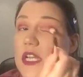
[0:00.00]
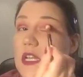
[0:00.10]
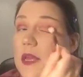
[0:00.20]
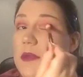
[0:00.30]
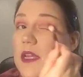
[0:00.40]
and
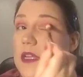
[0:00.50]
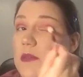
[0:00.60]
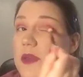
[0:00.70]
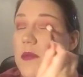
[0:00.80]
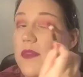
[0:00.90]
I'm getting the
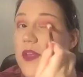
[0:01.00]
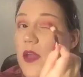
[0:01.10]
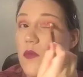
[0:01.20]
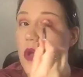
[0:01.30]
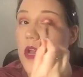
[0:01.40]
pigment that I
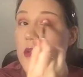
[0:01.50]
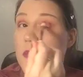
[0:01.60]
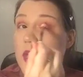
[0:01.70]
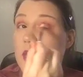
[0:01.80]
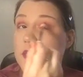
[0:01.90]
want on
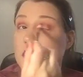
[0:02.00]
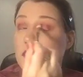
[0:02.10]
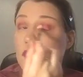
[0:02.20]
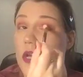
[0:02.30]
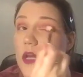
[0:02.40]
my eyes
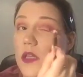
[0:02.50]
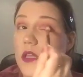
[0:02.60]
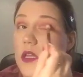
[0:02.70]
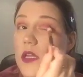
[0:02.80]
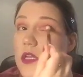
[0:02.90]
as well.